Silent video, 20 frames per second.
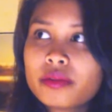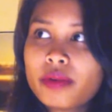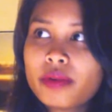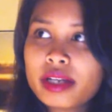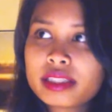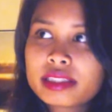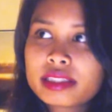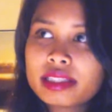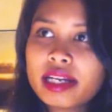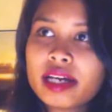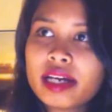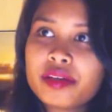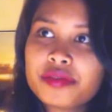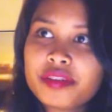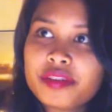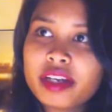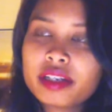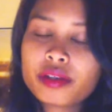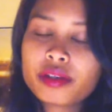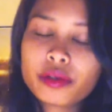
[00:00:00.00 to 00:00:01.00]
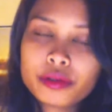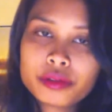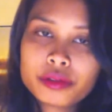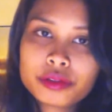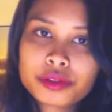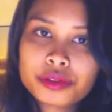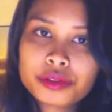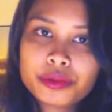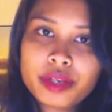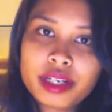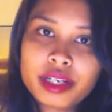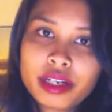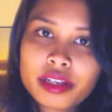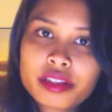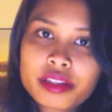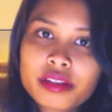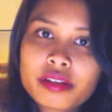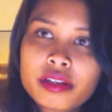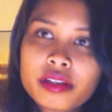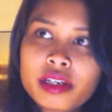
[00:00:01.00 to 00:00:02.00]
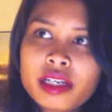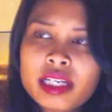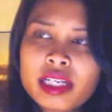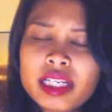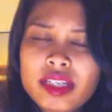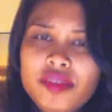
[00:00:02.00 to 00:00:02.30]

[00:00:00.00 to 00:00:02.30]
one's life and goes to another,